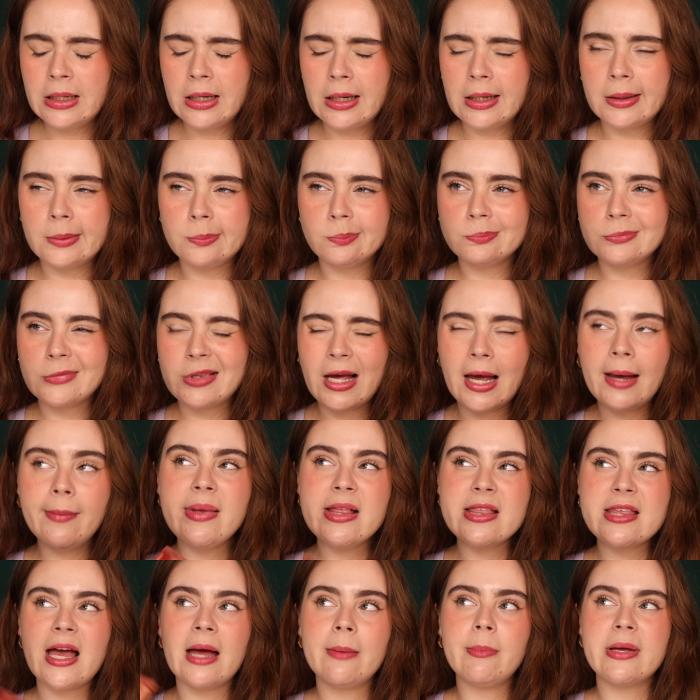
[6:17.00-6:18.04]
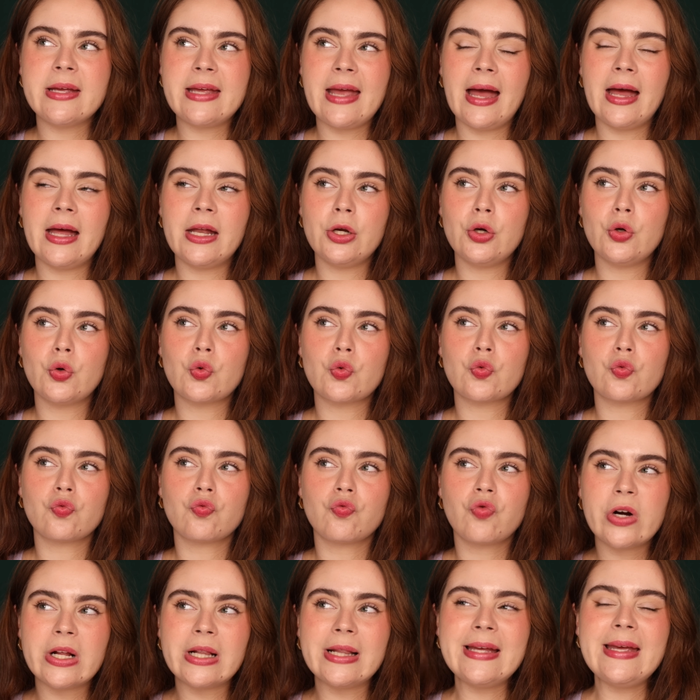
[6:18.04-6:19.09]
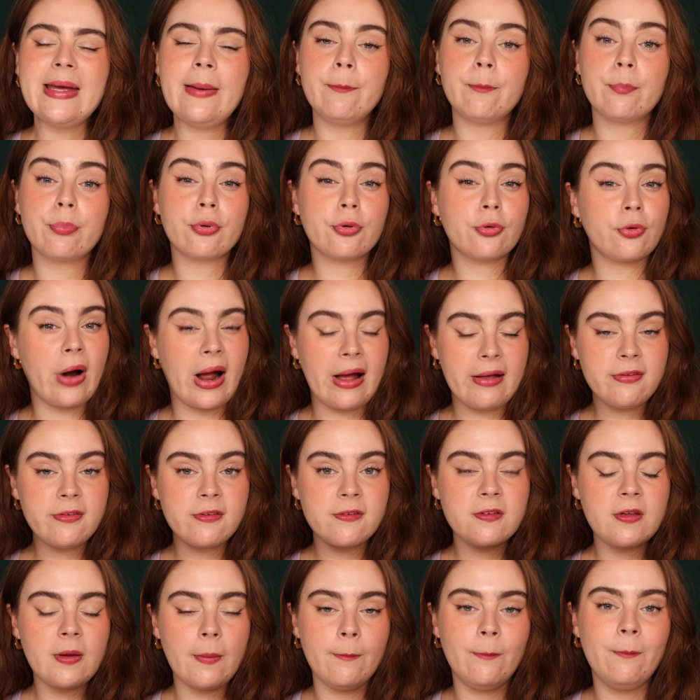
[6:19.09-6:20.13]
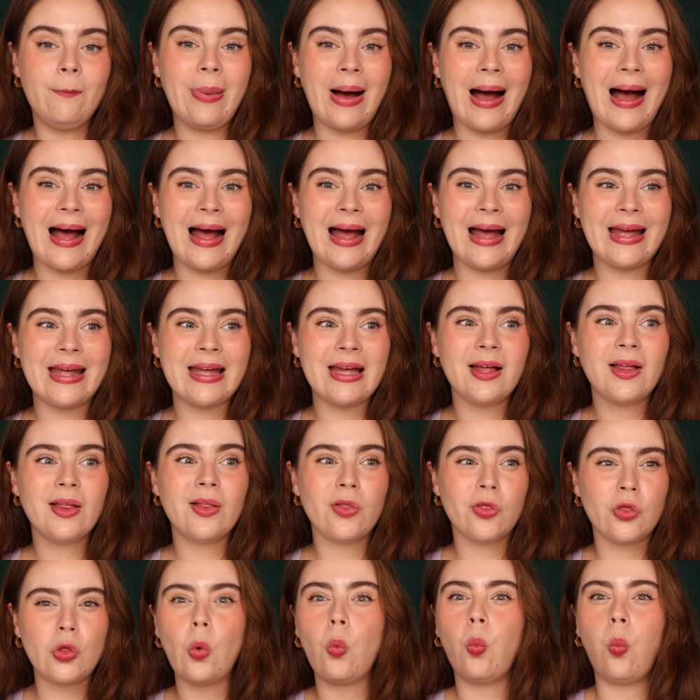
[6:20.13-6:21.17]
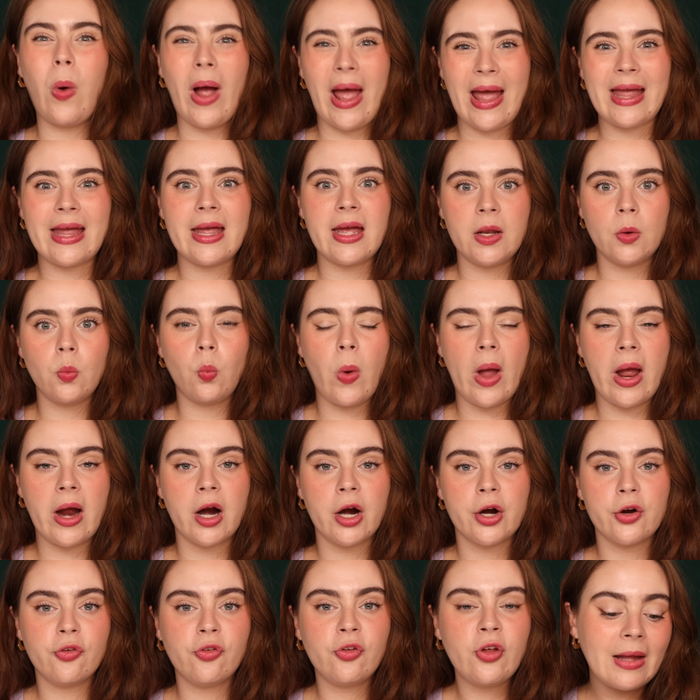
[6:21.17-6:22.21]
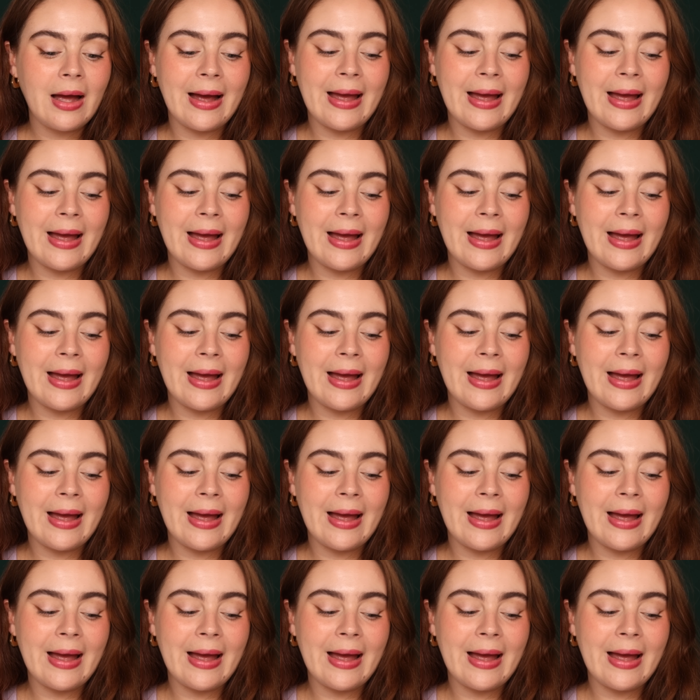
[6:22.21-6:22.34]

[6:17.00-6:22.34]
um, time and time again really impressed by the way it wears.